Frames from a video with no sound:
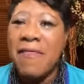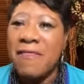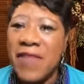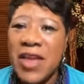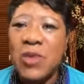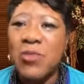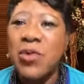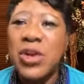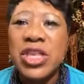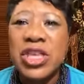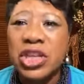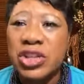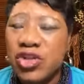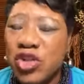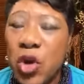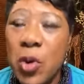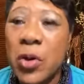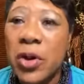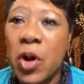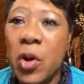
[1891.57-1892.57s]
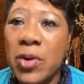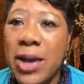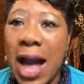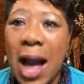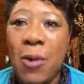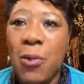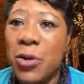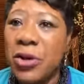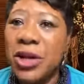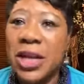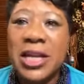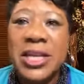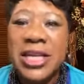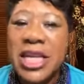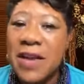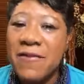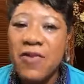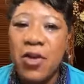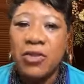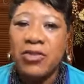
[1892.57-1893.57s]
And then when you do it, oh God, we're
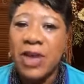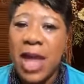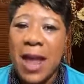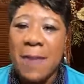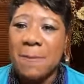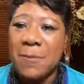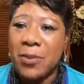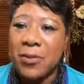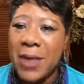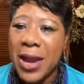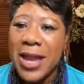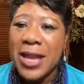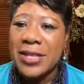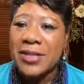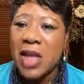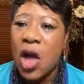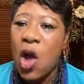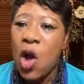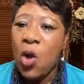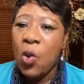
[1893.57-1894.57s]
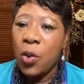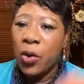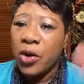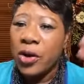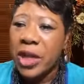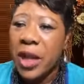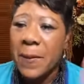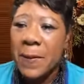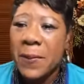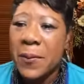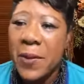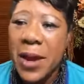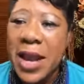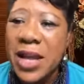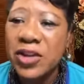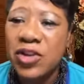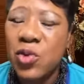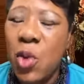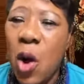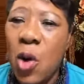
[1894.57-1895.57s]
going to give your name praise. We're going to
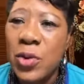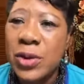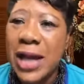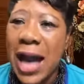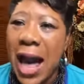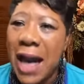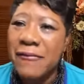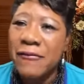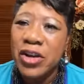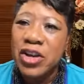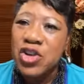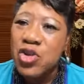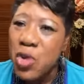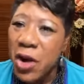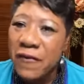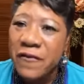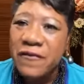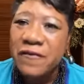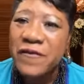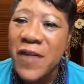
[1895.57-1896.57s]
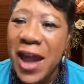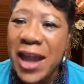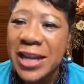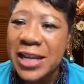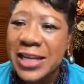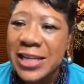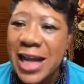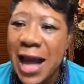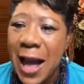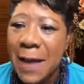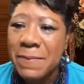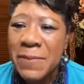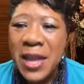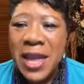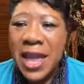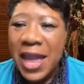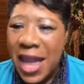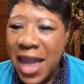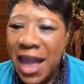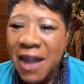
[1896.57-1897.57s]
praise you, oh God, for you are fighting,
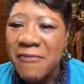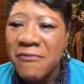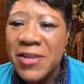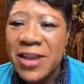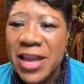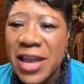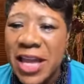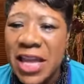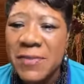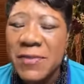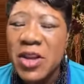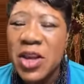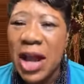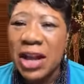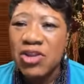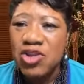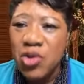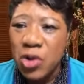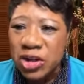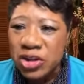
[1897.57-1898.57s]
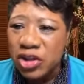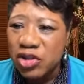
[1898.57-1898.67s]
God, every enemy, God.